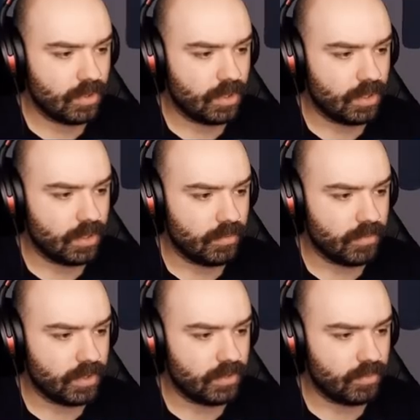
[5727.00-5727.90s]

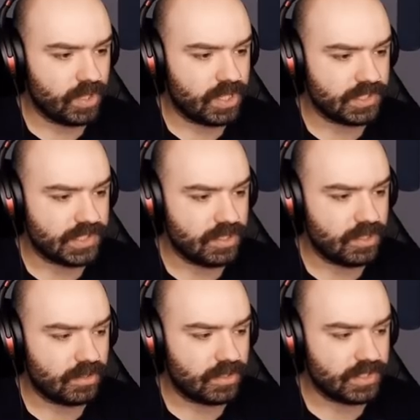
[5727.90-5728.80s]
Um, we can see
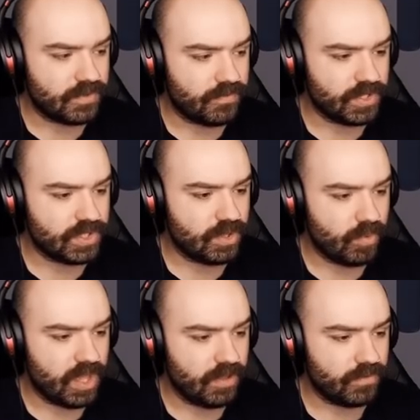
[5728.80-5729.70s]
that this fish that
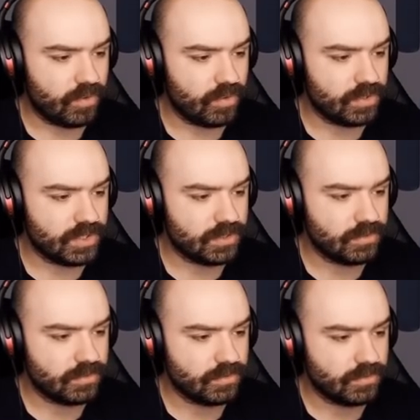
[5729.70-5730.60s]
we have cooked
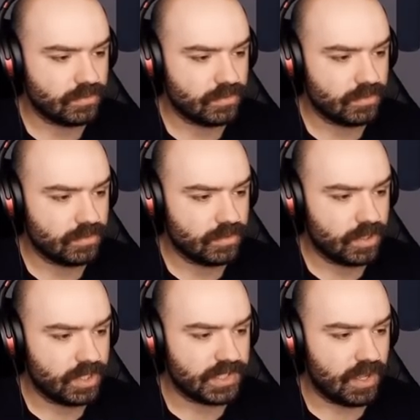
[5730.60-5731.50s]

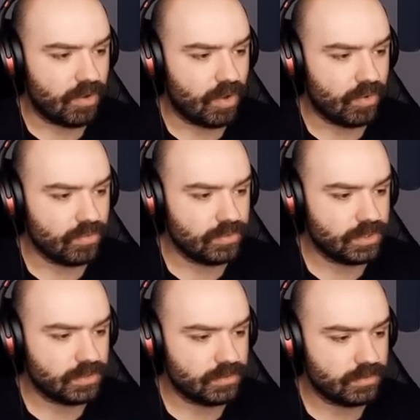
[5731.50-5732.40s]
is now old.
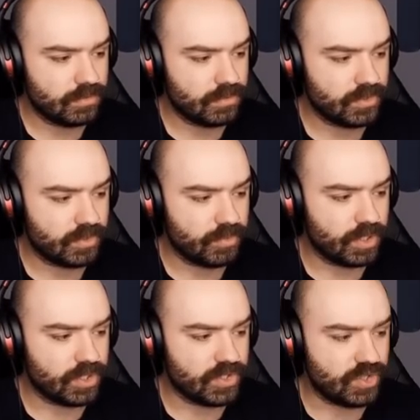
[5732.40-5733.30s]
So I'm going
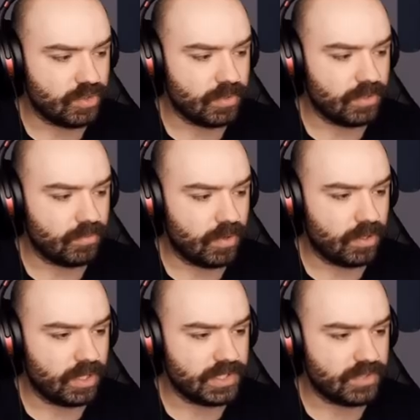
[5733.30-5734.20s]
to consume it while
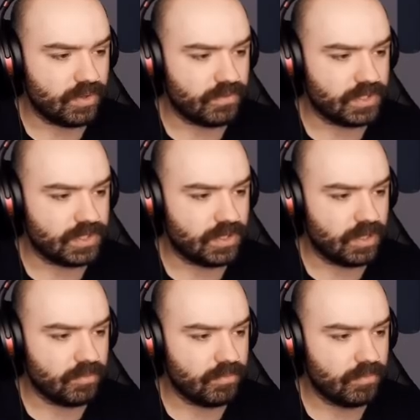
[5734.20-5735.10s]
I still have the
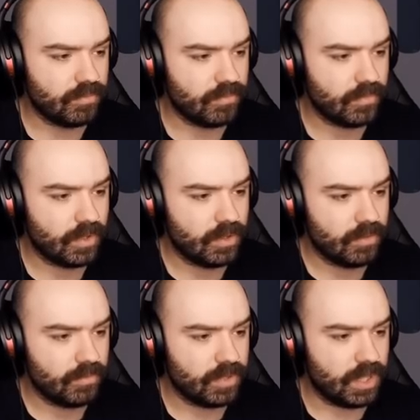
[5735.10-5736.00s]
time.
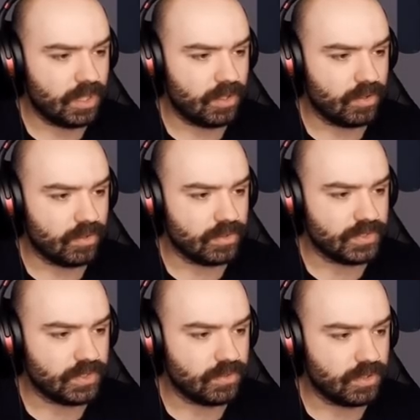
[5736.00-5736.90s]
But there you go.
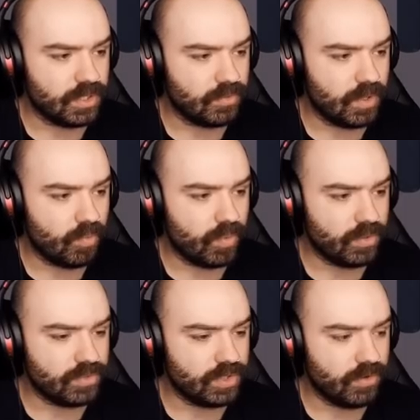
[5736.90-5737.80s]
So it, it
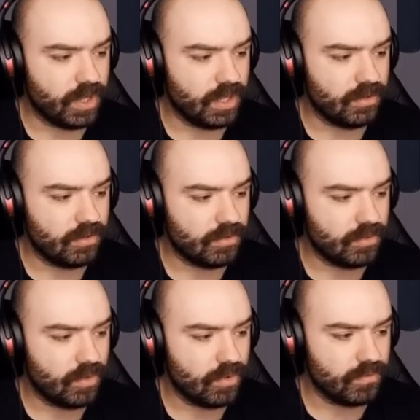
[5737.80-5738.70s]
will degrade
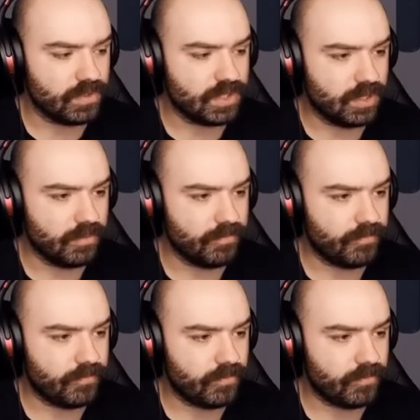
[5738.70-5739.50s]
over time.